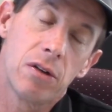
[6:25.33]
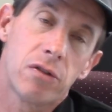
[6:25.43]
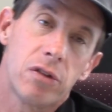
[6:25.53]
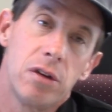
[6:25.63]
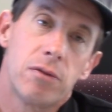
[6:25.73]

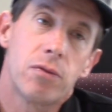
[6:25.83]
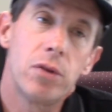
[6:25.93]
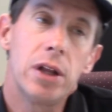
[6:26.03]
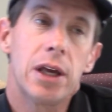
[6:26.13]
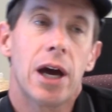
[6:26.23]
So you've
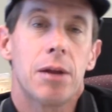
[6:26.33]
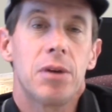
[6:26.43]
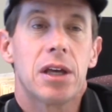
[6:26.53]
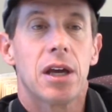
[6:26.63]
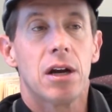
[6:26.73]
really got to
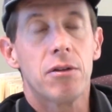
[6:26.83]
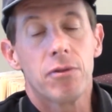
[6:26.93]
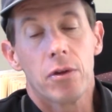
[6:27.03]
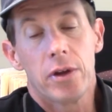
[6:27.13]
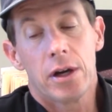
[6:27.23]
be
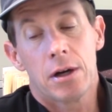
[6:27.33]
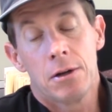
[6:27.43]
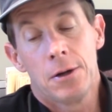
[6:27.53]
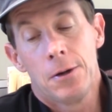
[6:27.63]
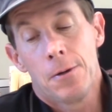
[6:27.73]
careful there.